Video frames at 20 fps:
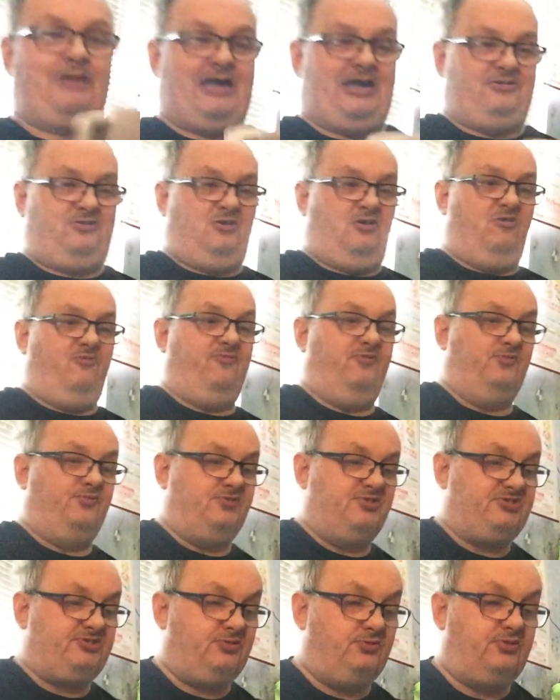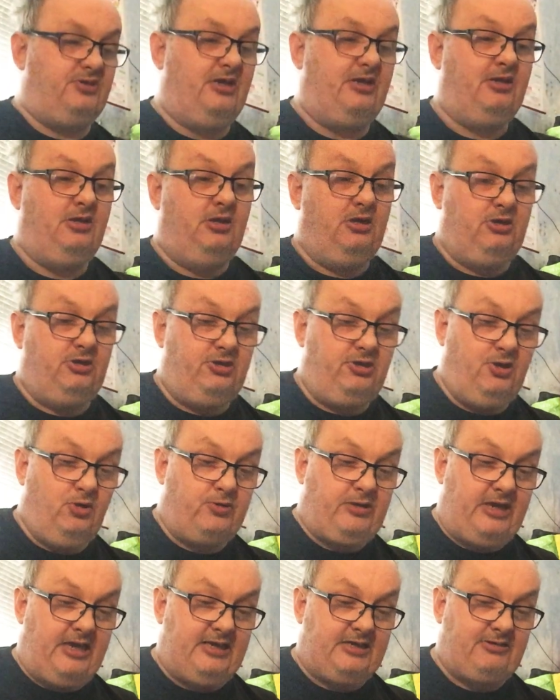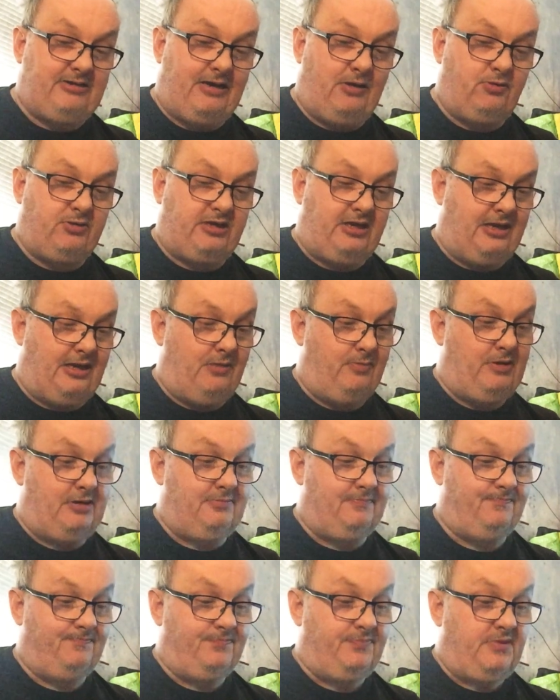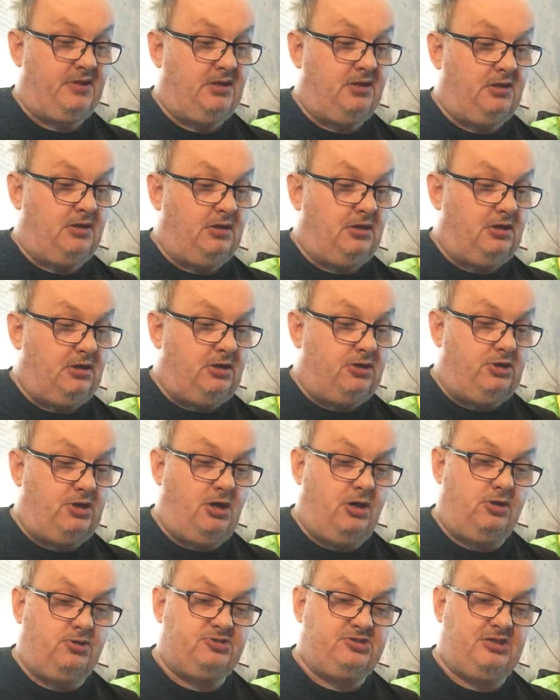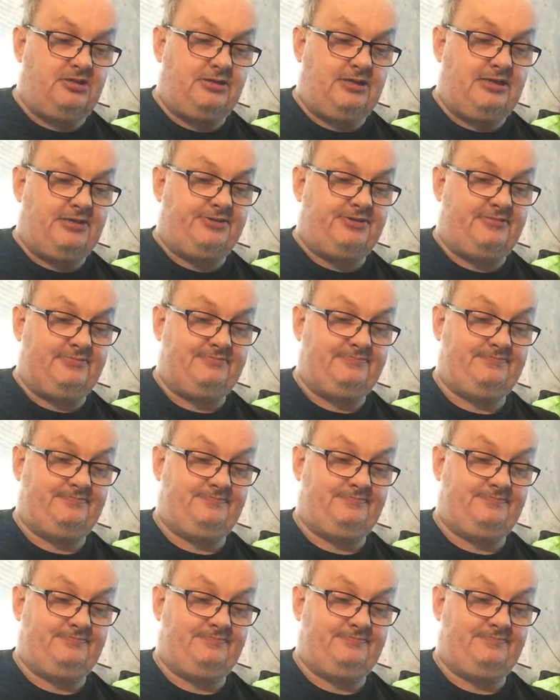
might not have understood it. UK Kraut Gaming, Yorkshire Lad,